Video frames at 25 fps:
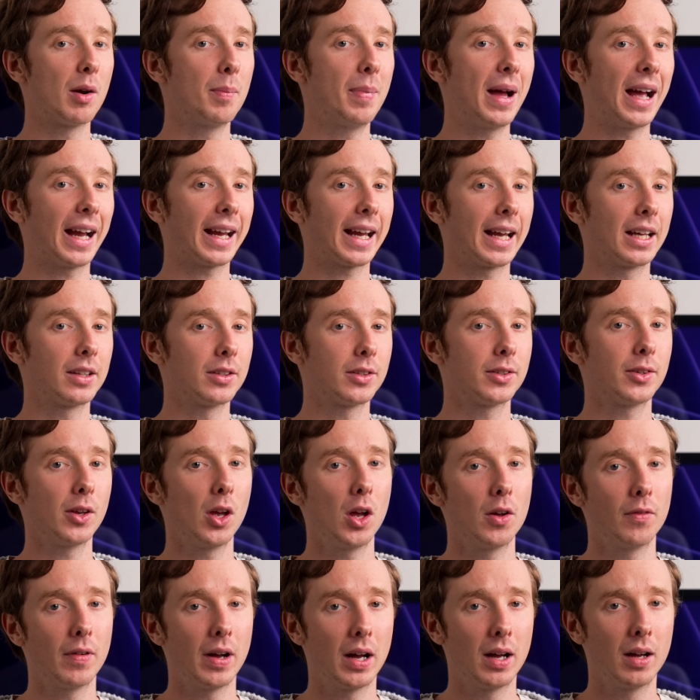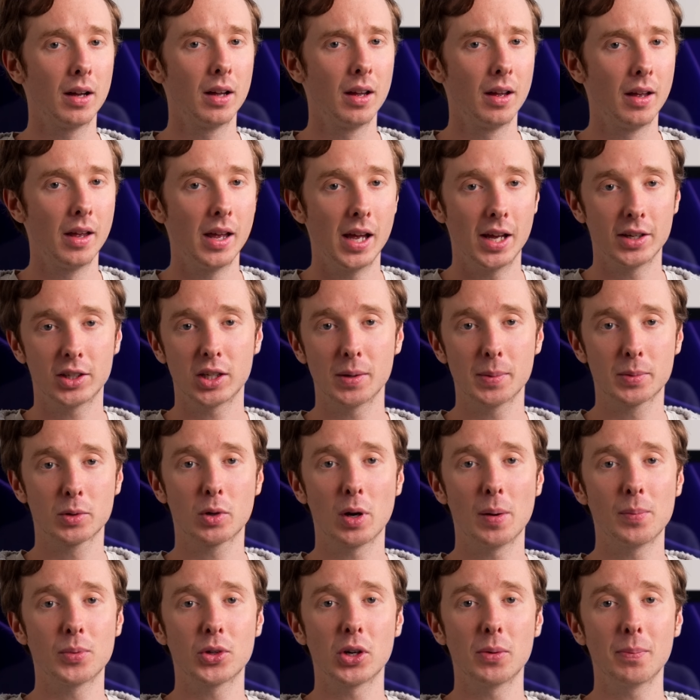a back-end server, a
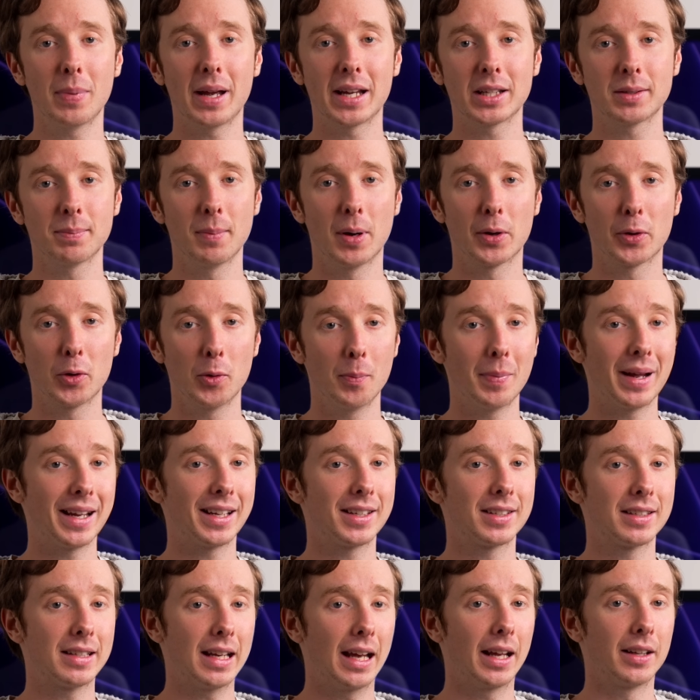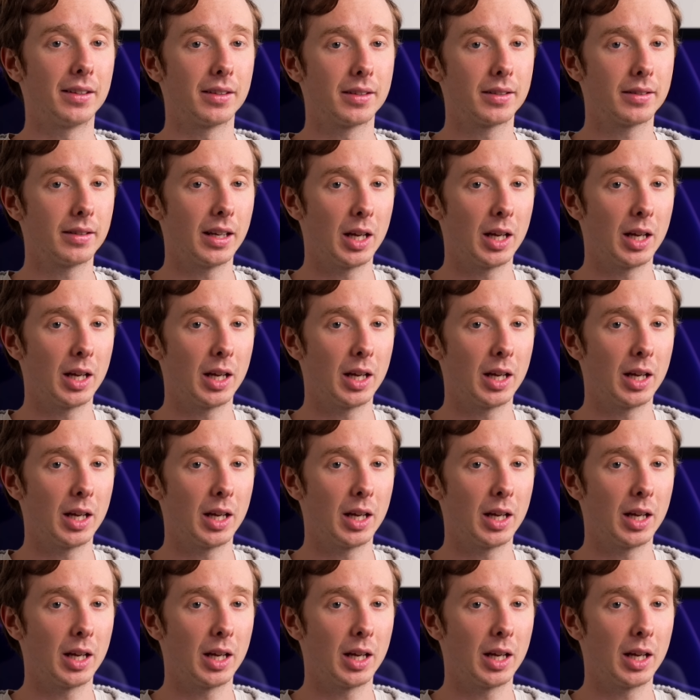subscription-based model makes sense